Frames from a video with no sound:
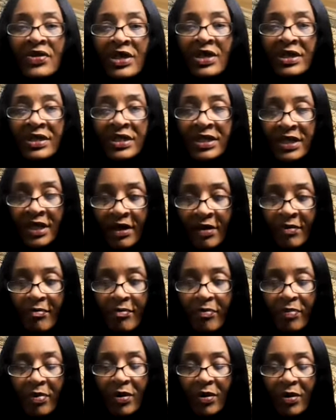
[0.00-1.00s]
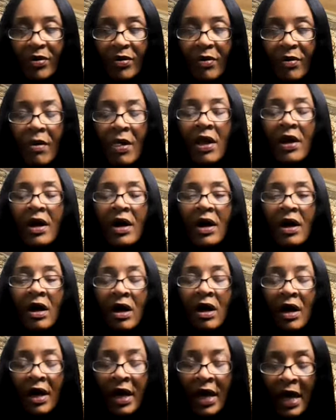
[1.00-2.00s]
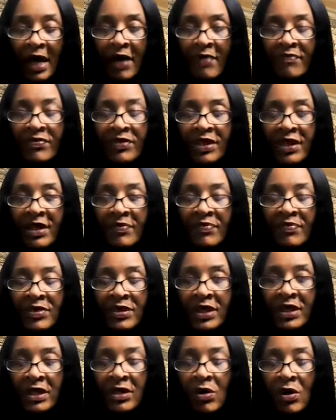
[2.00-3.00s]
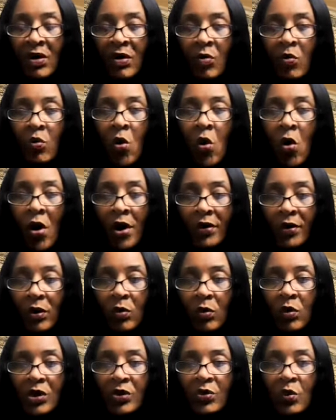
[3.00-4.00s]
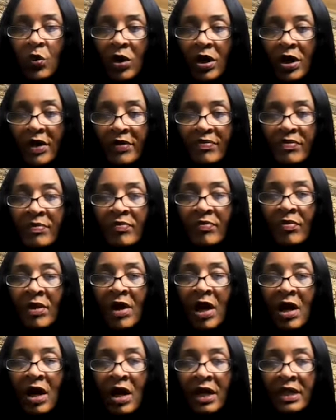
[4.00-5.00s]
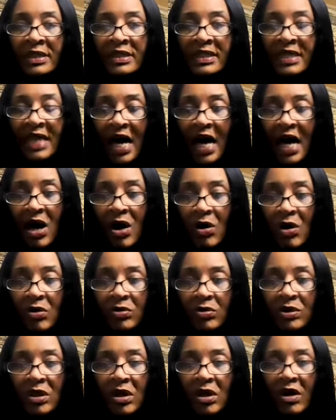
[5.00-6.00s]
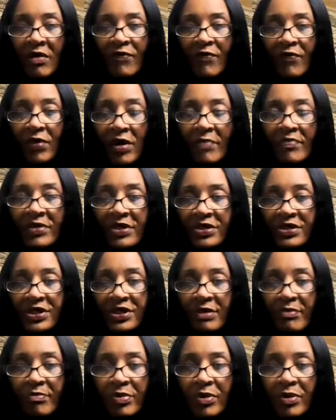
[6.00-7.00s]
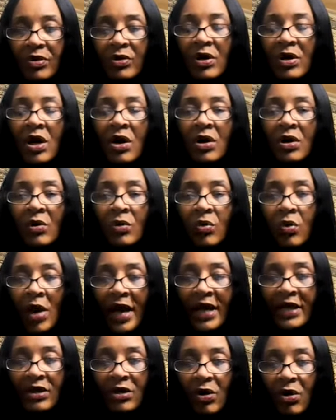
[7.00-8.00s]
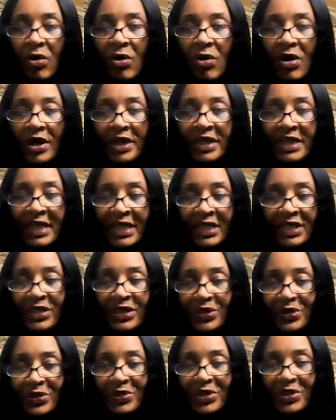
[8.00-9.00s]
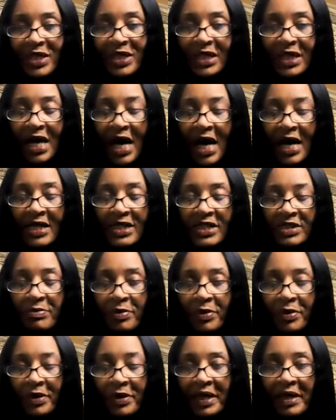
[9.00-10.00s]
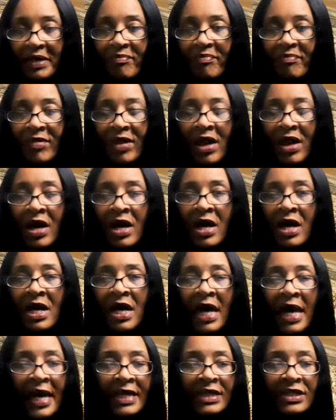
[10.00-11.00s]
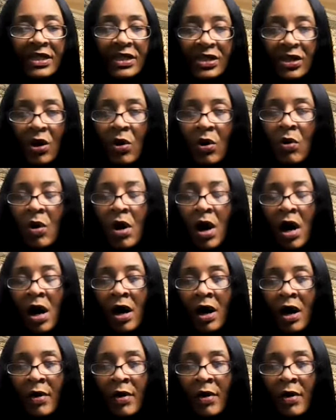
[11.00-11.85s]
the temple, and then the water would run down from the temple right on into the Gihon Spring. And so